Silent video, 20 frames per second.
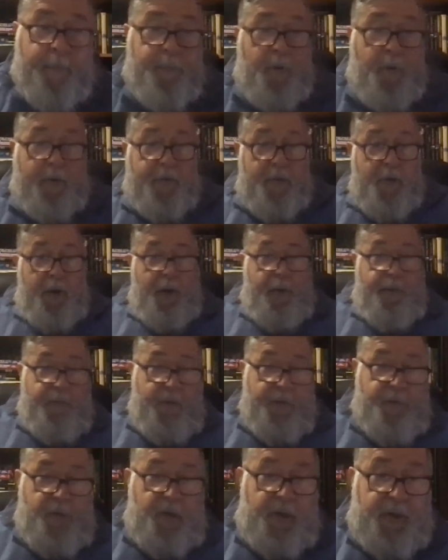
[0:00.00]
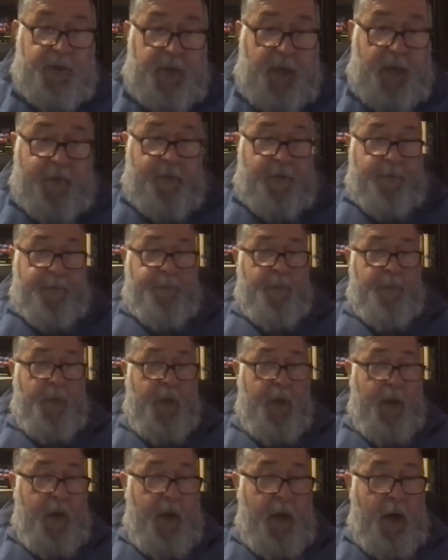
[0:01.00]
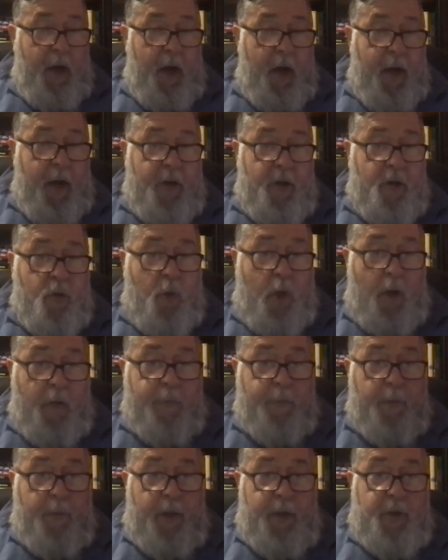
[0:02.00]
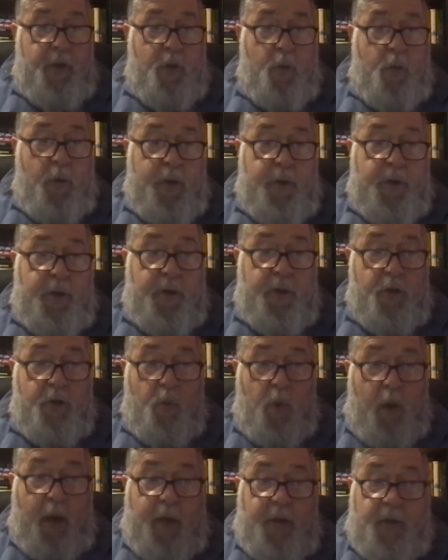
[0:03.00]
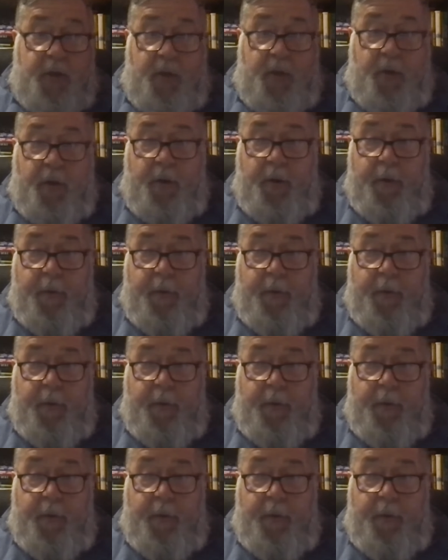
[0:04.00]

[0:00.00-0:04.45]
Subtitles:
of 30:57. In 12th place, Carissa Schweitzer,